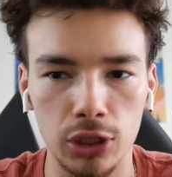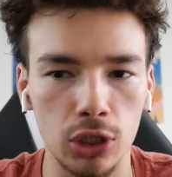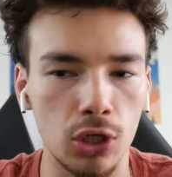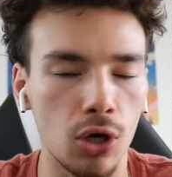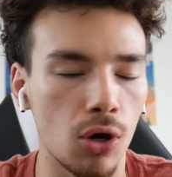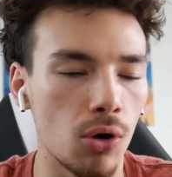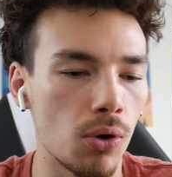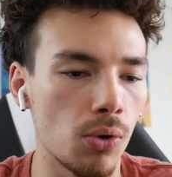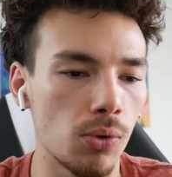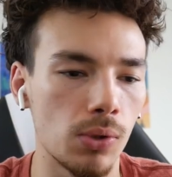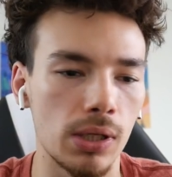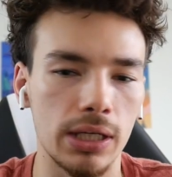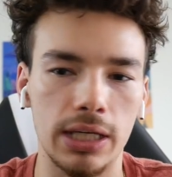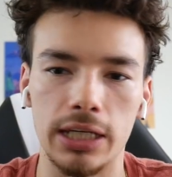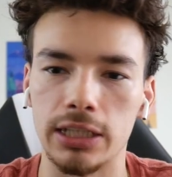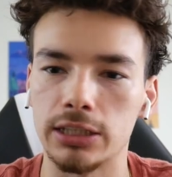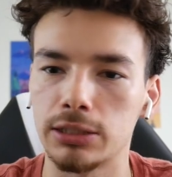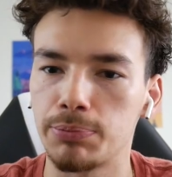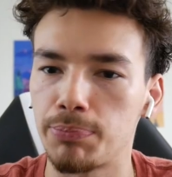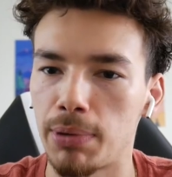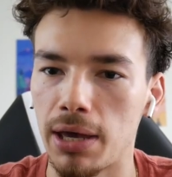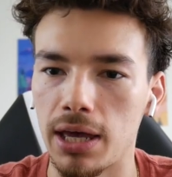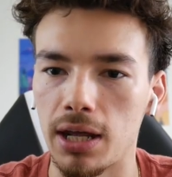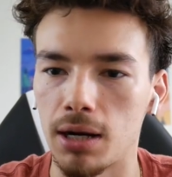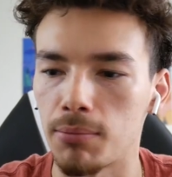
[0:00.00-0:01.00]
a goal
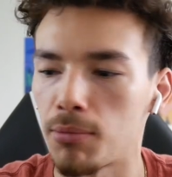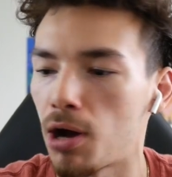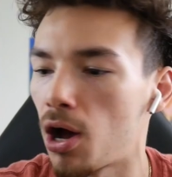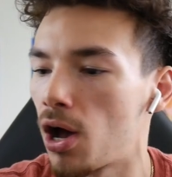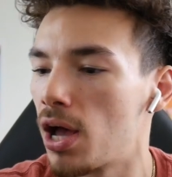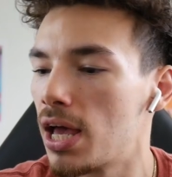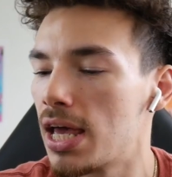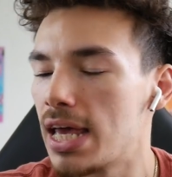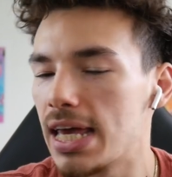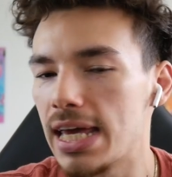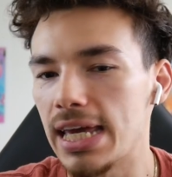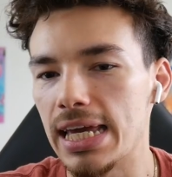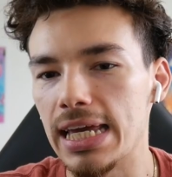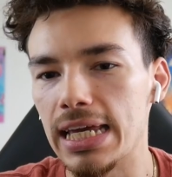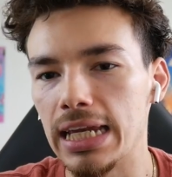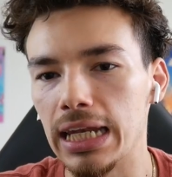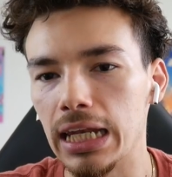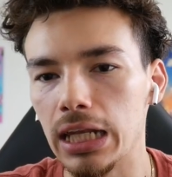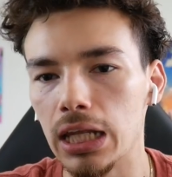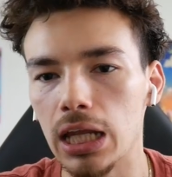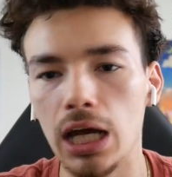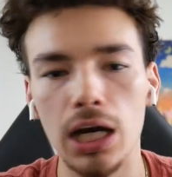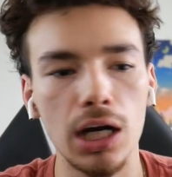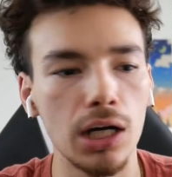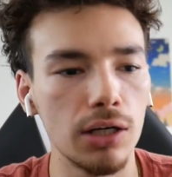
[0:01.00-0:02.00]
against Panama. He
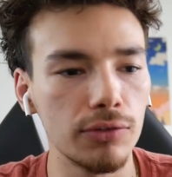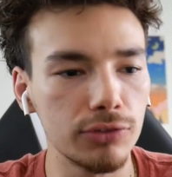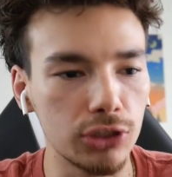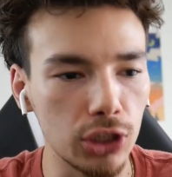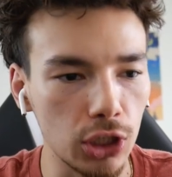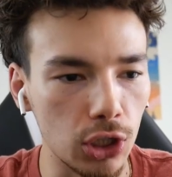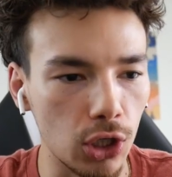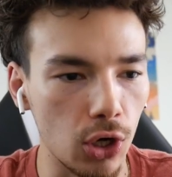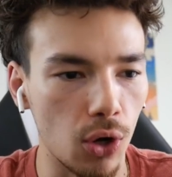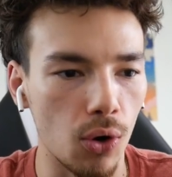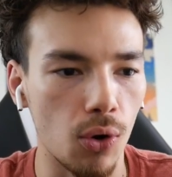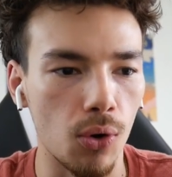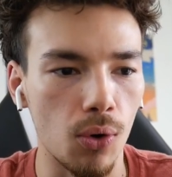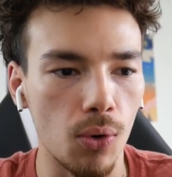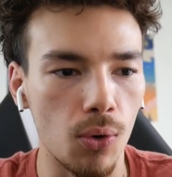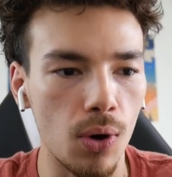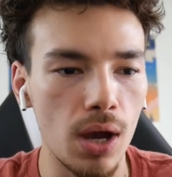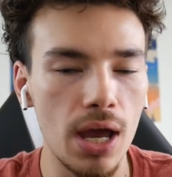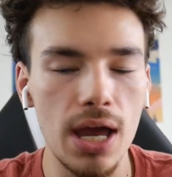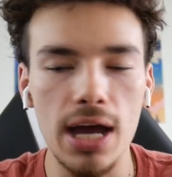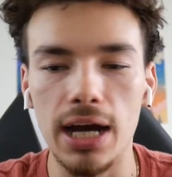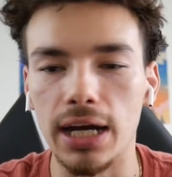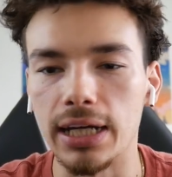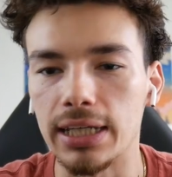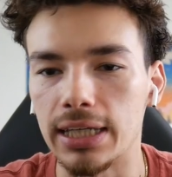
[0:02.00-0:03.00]
loves a goal
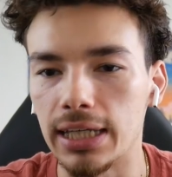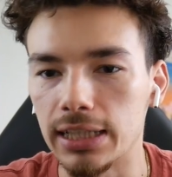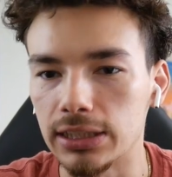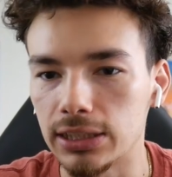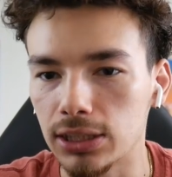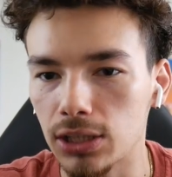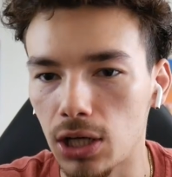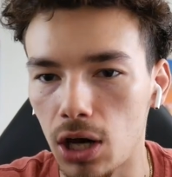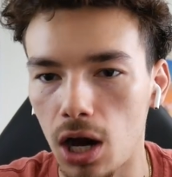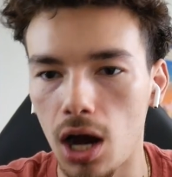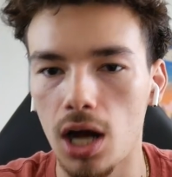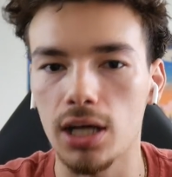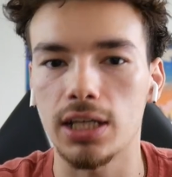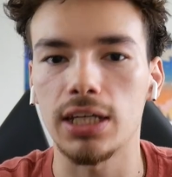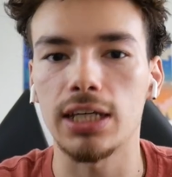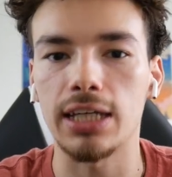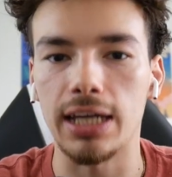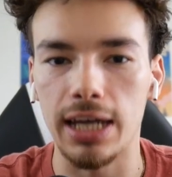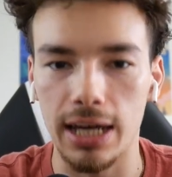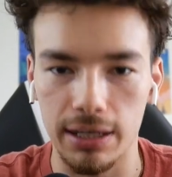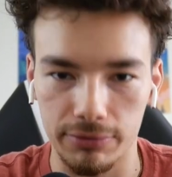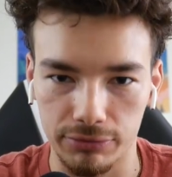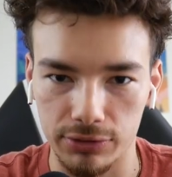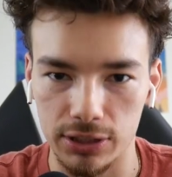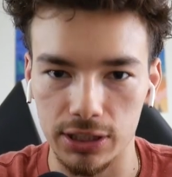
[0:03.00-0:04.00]
against
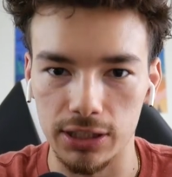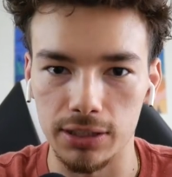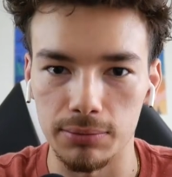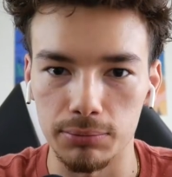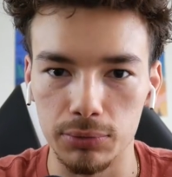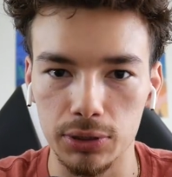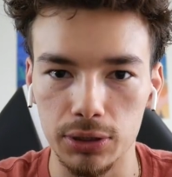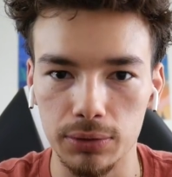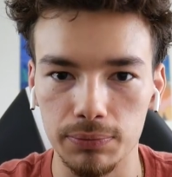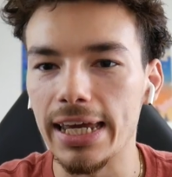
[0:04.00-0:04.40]
CONCACAF teams.